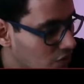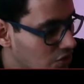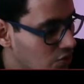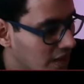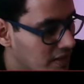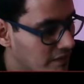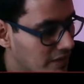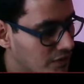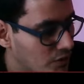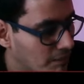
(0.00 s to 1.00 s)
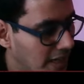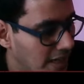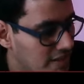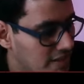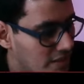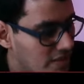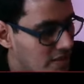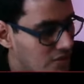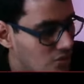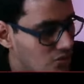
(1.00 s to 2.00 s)
you activate your bats, and then
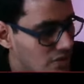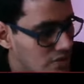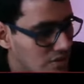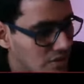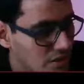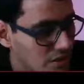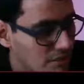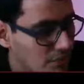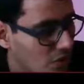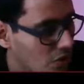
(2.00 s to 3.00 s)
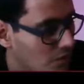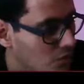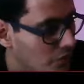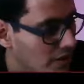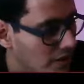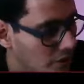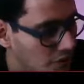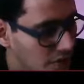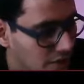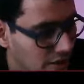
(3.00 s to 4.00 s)
you just keep on moving around
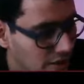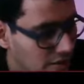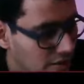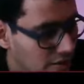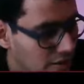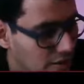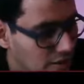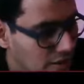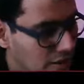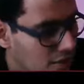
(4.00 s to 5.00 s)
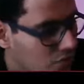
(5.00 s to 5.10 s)
here and there. You